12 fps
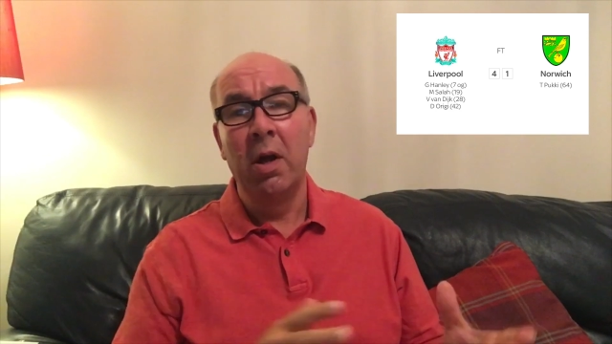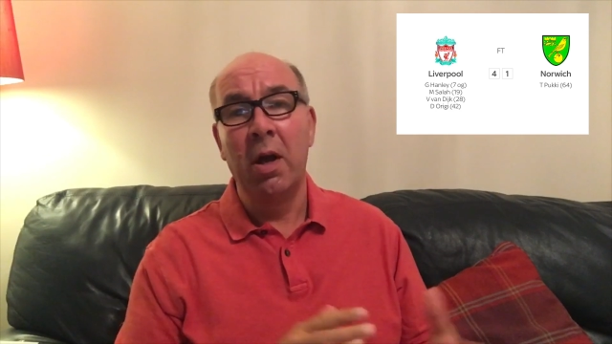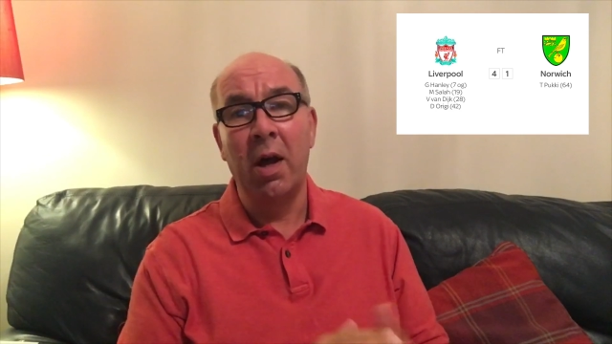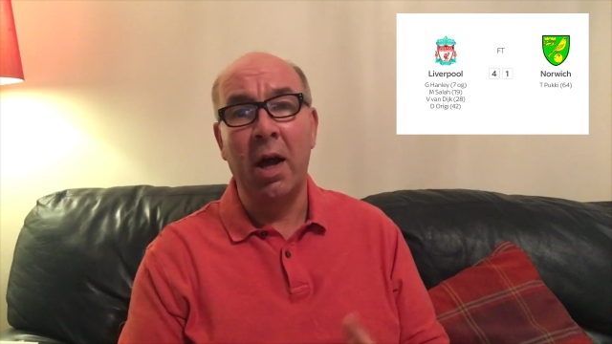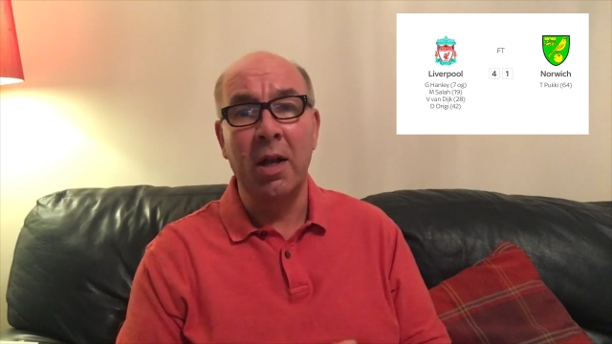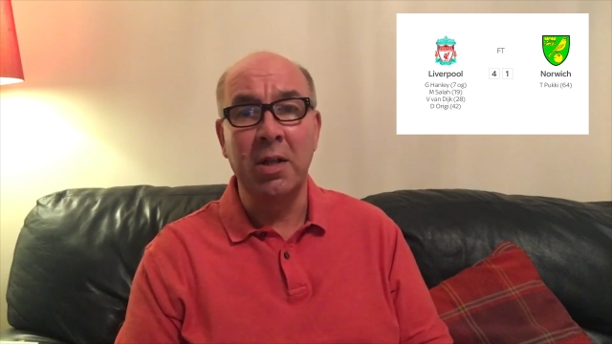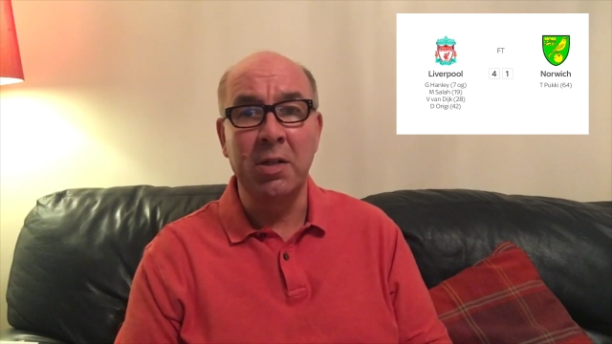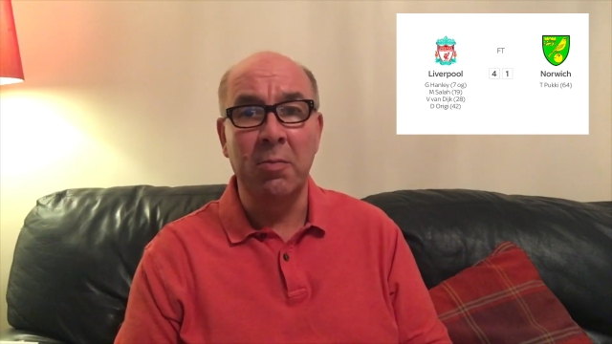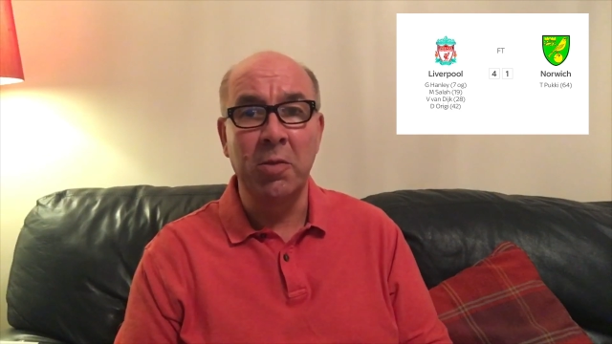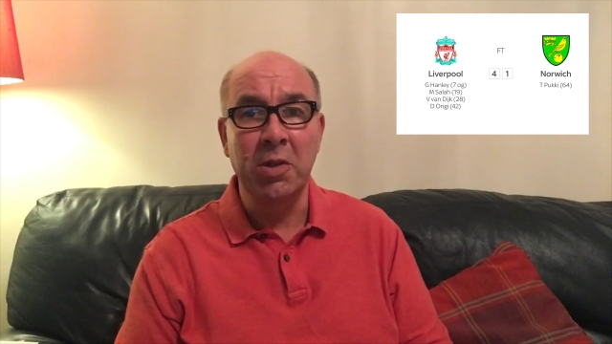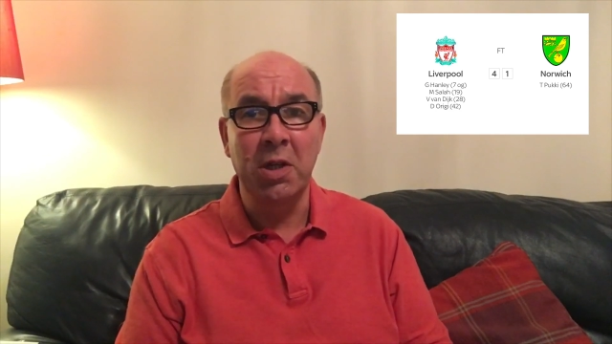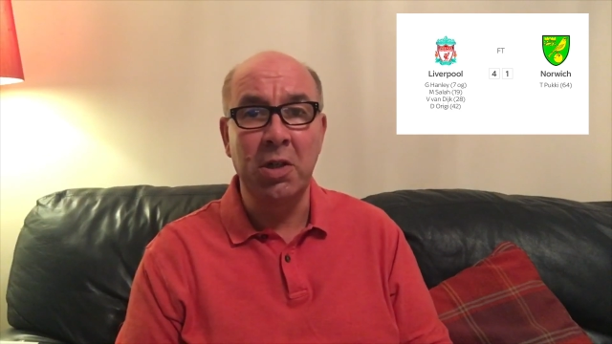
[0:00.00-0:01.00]
Alisson
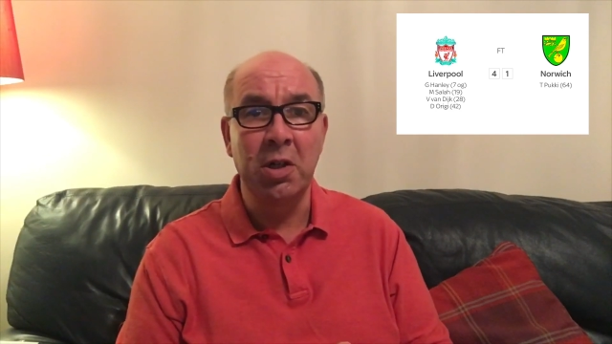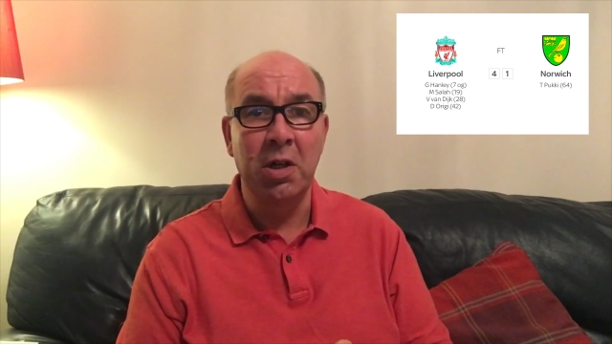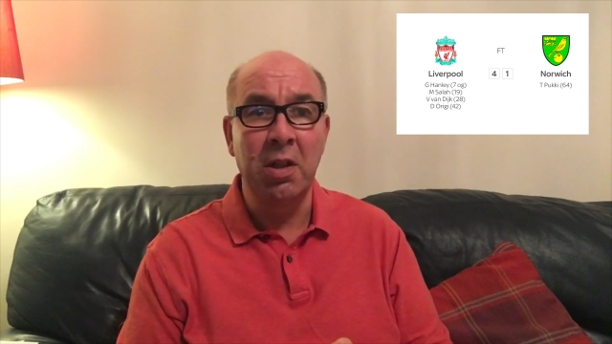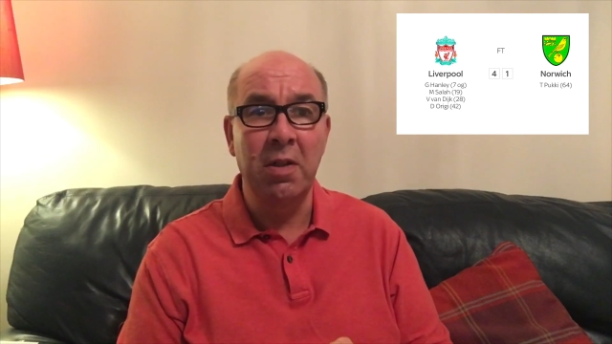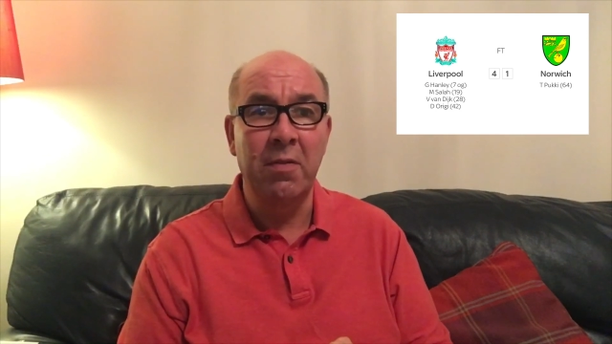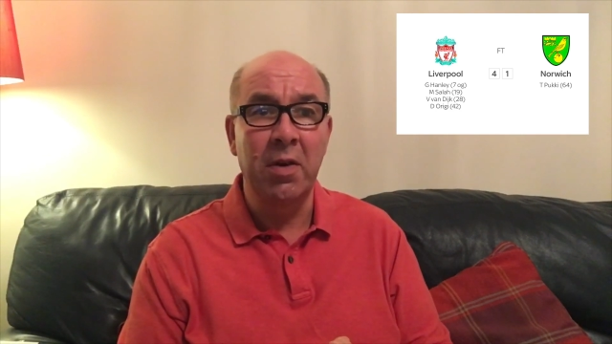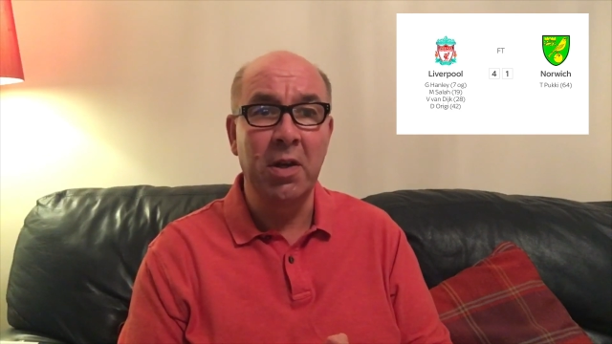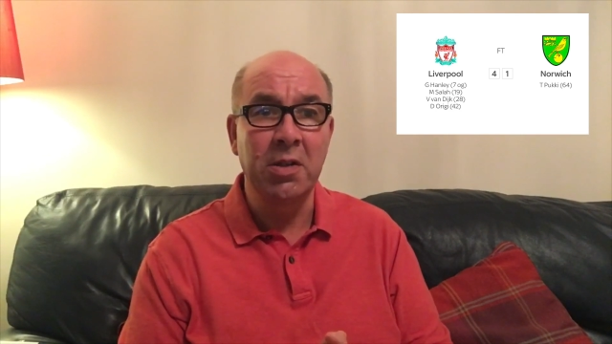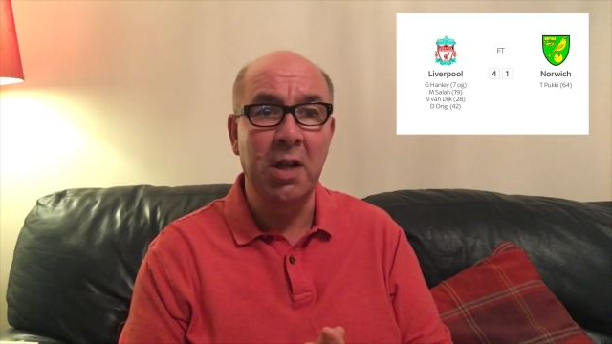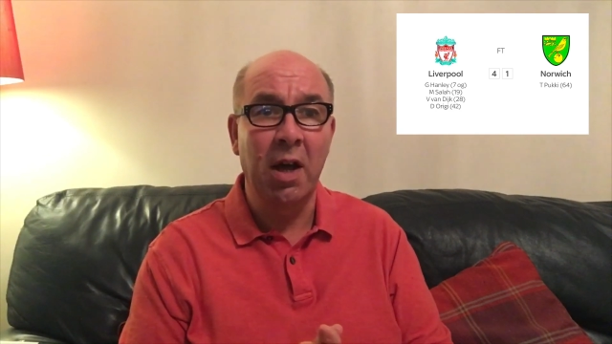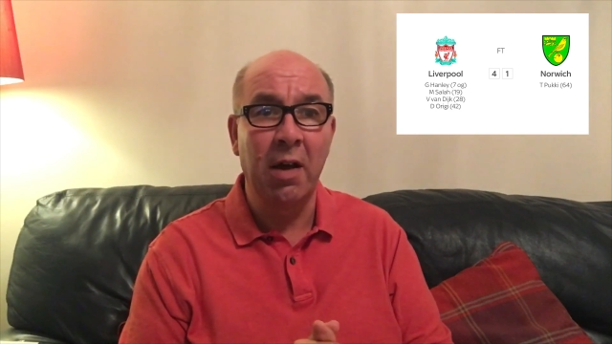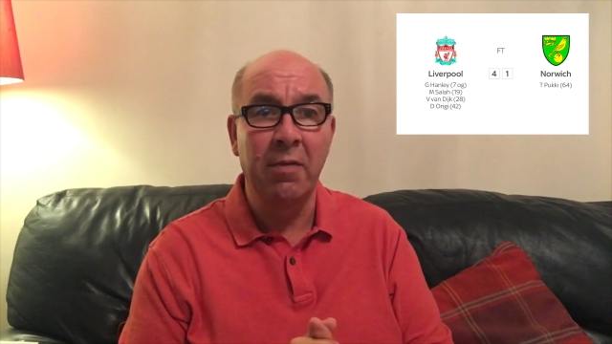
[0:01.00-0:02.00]
was injured in the
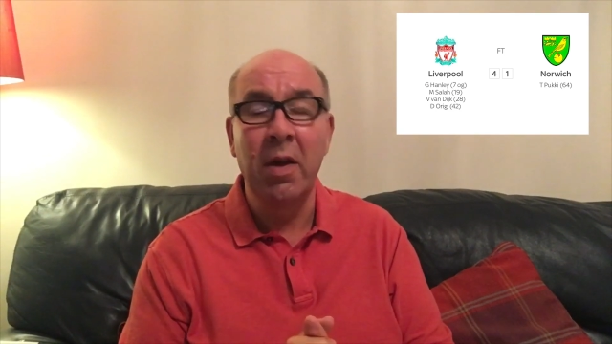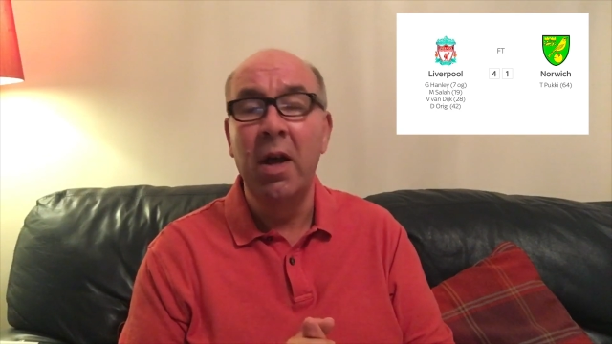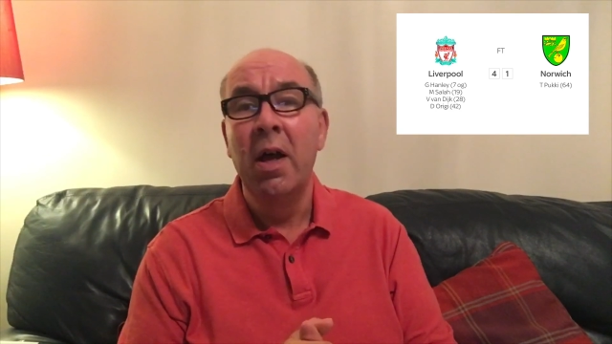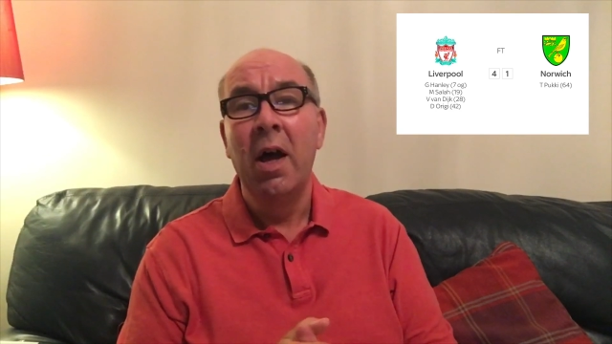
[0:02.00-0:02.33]
first half.